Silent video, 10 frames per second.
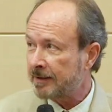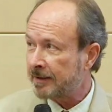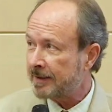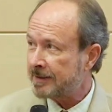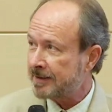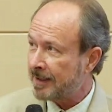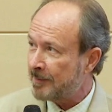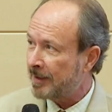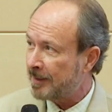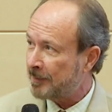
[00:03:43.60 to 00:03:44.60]
hilarious that
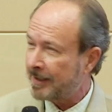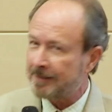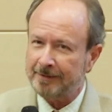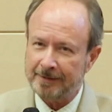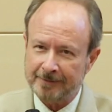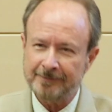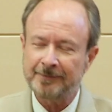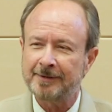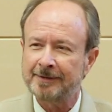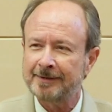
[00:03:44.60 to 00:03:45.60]
I'm on a panel
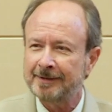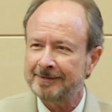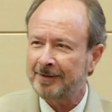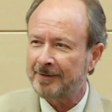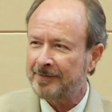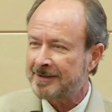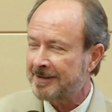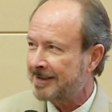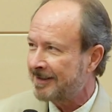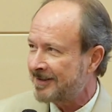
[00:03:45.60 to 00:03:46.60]
for
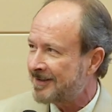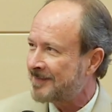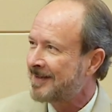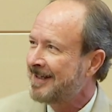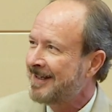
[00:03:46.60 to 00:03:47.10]
artificial intelligence.